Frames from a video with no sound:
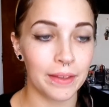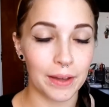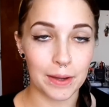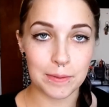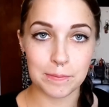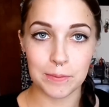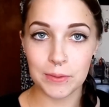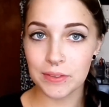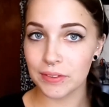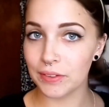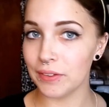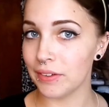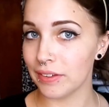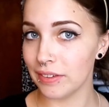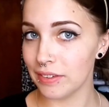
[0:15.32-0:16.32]
Also
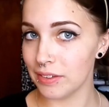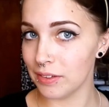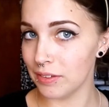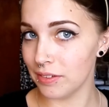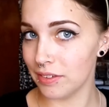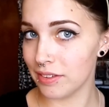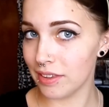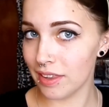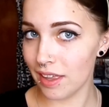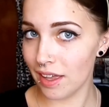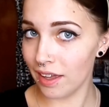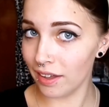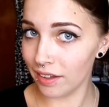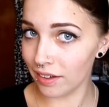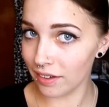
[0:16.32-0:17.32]
excuse the
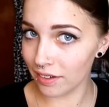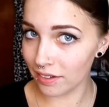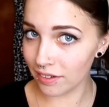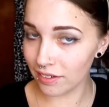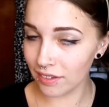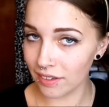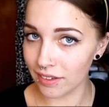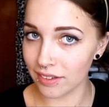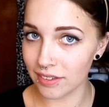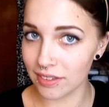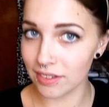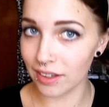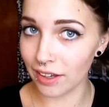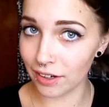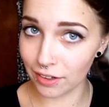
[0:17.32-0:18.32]
hair.
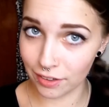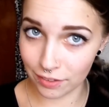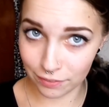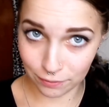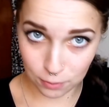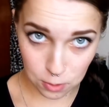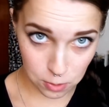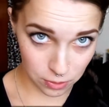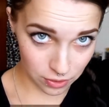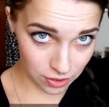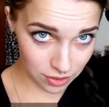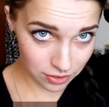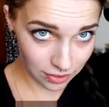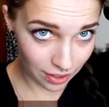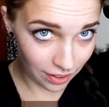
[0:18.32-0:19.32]
It's like
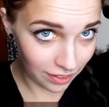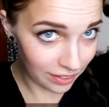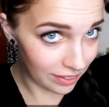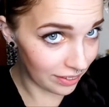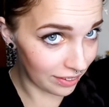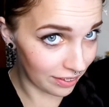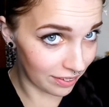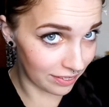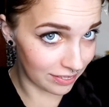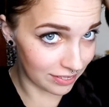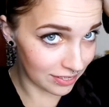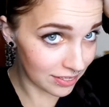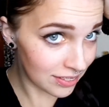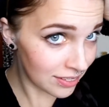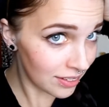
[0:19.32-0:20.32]
4th day here and
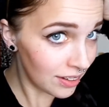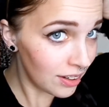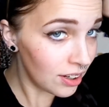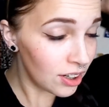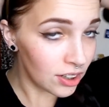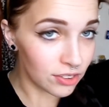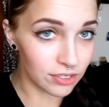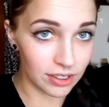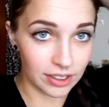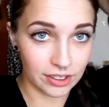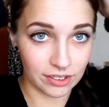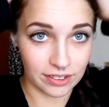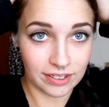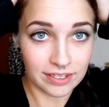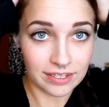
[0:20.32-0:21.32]
it's really
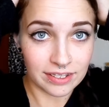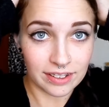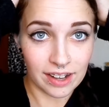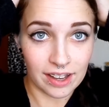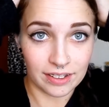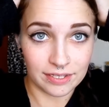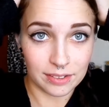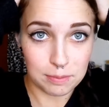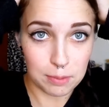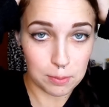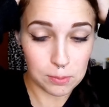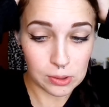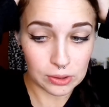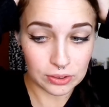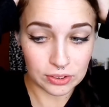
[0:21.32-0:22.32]
greasy and needs to be
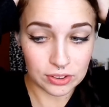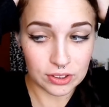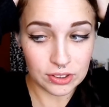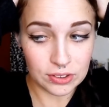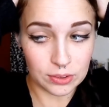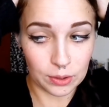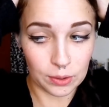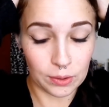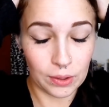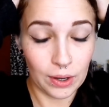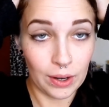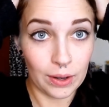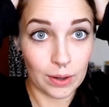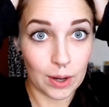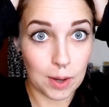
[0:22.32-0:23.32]
washed, so
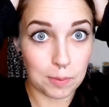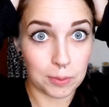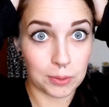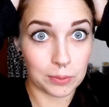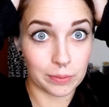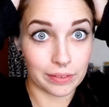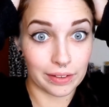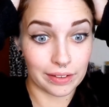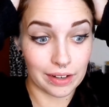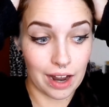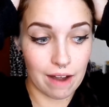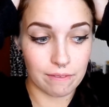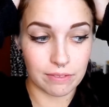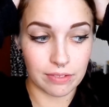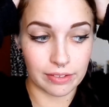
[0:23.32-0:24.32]
I'll be doing that
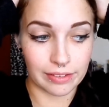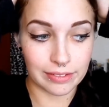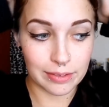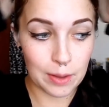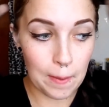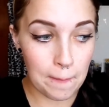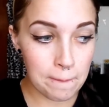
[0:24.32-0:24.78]
after this.